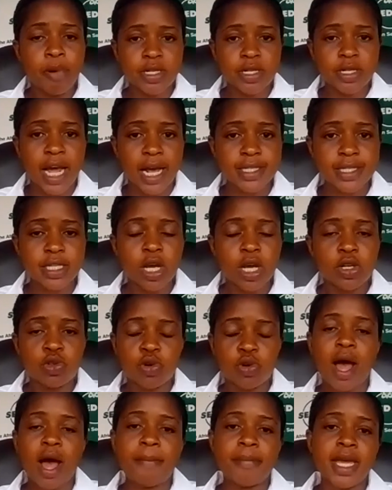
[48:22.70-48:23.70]
products
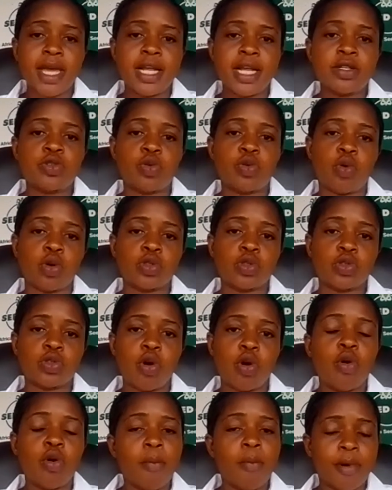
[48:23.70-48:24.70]
to come in to
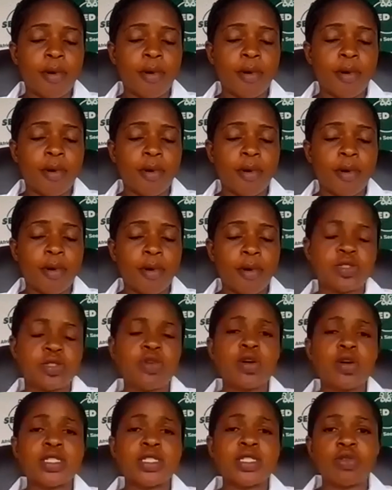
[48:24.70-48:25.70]
control problematic
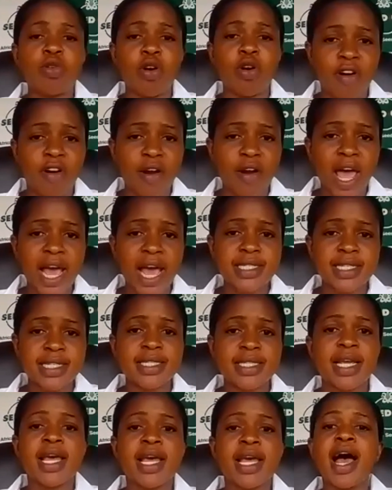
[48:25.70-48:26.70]
diseases. So Sitco
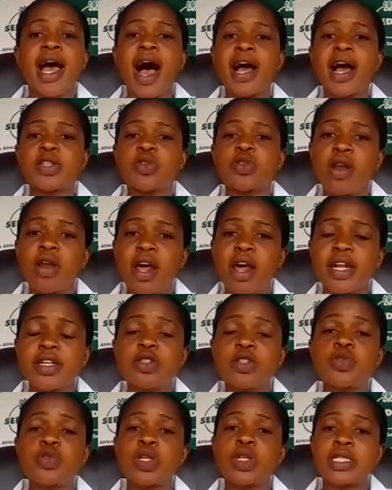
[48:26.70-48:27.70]
varieties are
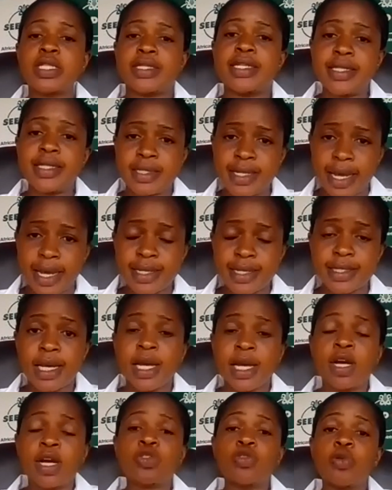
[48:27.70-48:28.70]
tolerant to
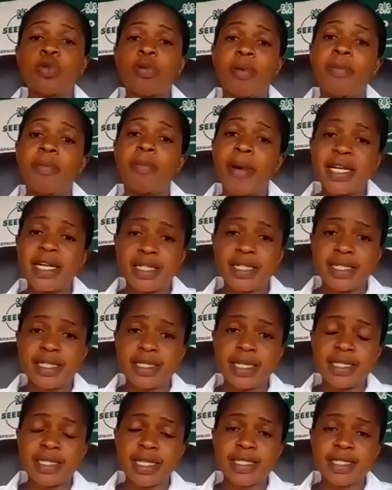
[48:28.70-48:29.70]
resistant to
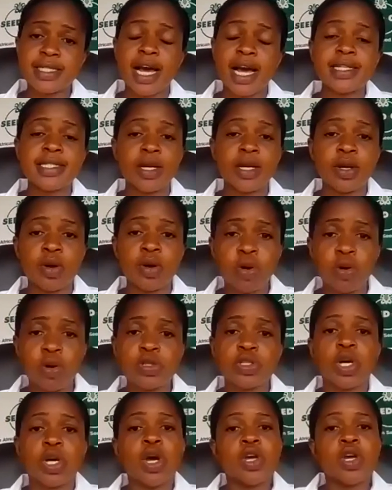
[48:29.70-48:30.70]
problematic diseases that
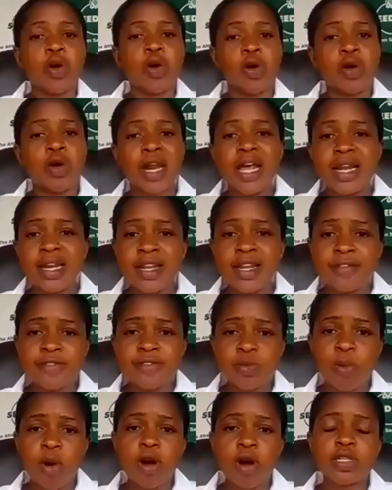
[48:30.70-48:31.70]
include your gray leaf
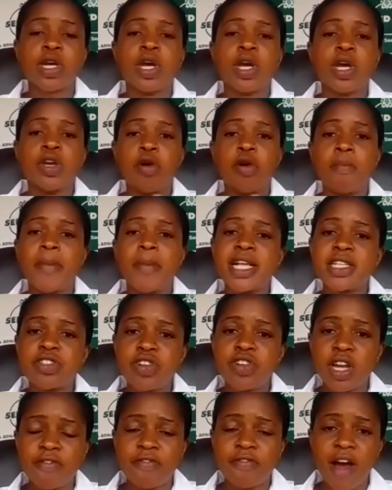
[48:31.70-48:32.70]
spot, your maize
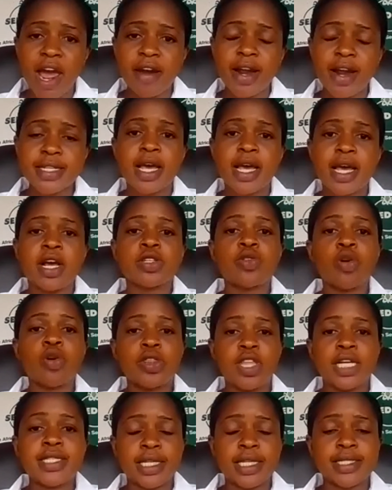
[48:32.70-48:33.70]
streak virus. So
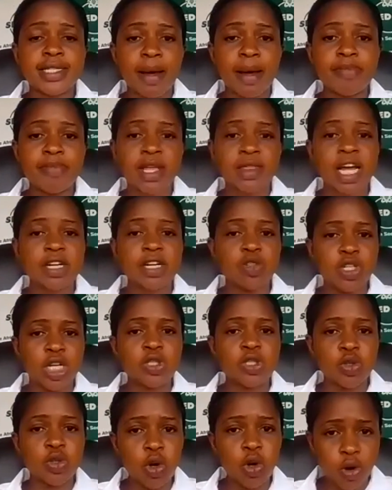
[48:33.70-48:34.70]
this is something that you
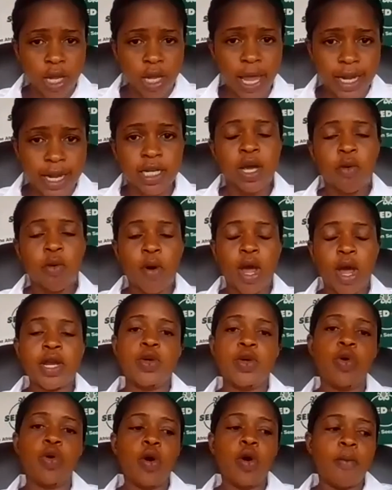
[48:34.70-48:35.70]
need to look at
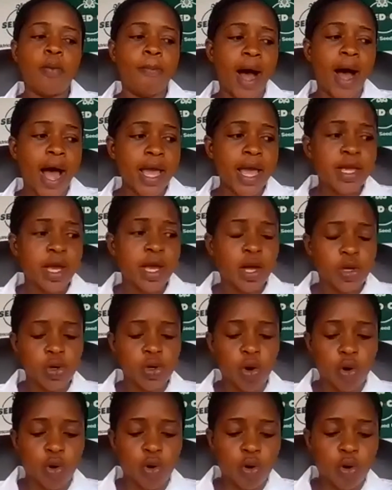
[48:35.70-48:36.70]
when you buy
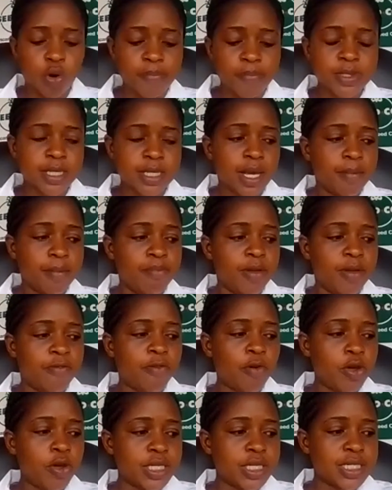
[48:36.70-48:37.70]
your crops
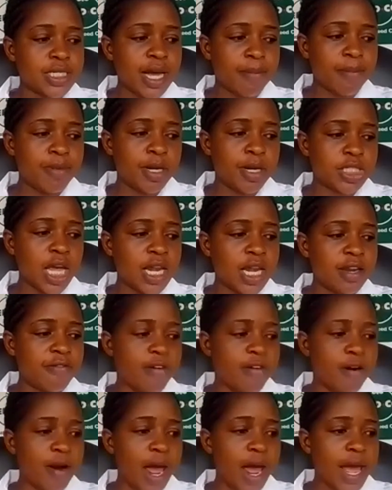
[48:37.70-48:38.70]
before you establish any
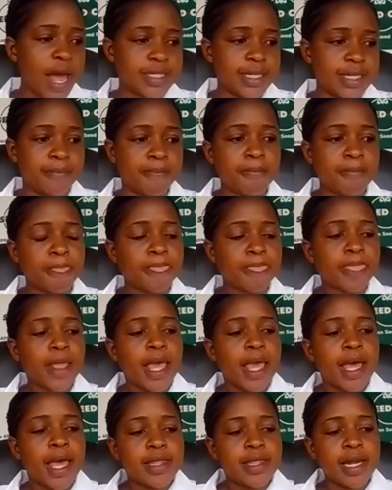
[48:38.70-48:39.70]
variety.
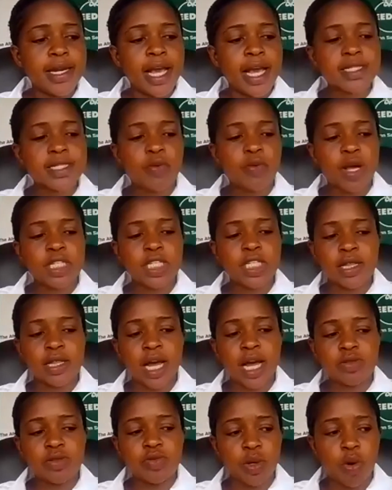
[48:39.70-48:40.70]
The next question
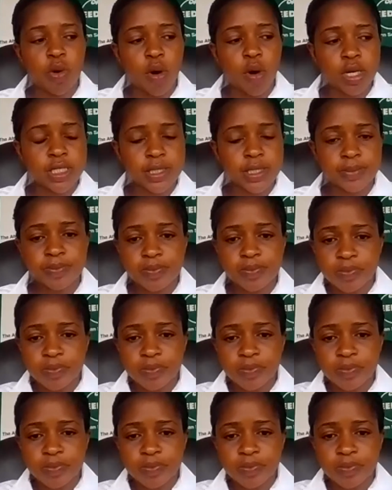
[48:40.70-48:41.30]
that we got